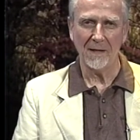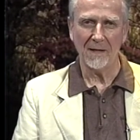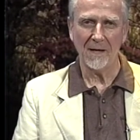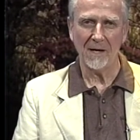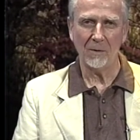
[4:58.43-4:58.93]

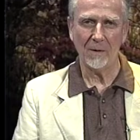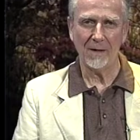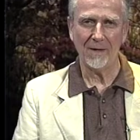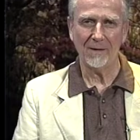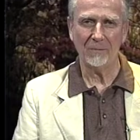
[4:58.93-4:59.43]

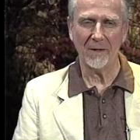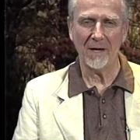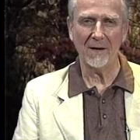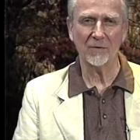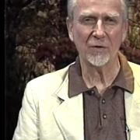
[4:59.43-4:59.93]
Now, we
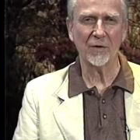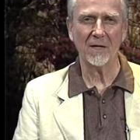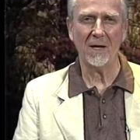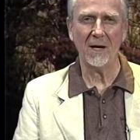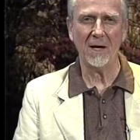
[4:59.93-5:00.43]
have certain
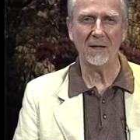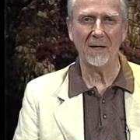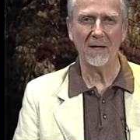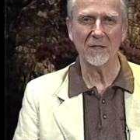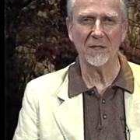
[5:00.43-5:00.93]

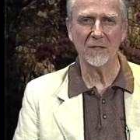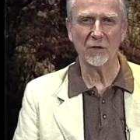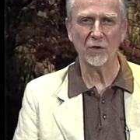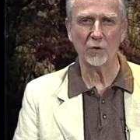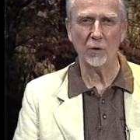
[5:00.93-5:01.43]
highlights in his
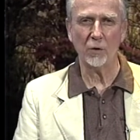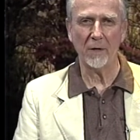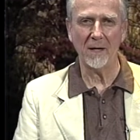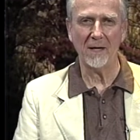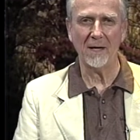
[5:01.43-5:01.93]

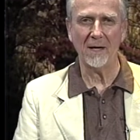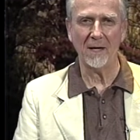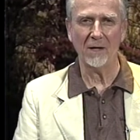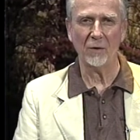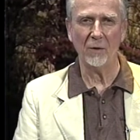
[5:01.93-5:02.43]
story,
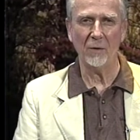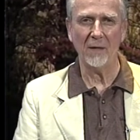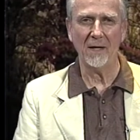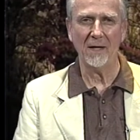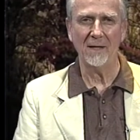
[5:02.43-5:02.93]

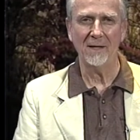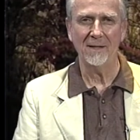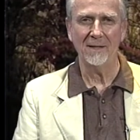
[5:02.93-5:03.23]
including